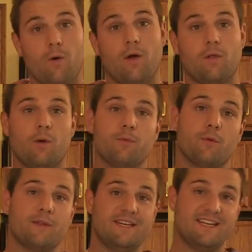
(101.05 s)
Along with
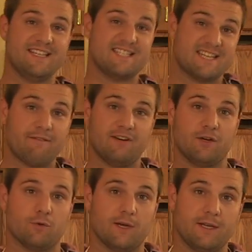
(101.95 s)
only needing 7
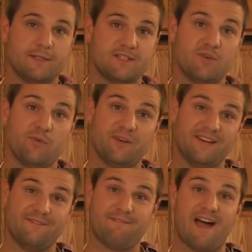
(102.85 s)
ingredients, you only
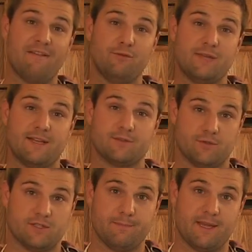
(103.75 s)
need 5
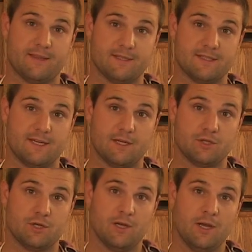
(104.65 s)
utensils to make this dish.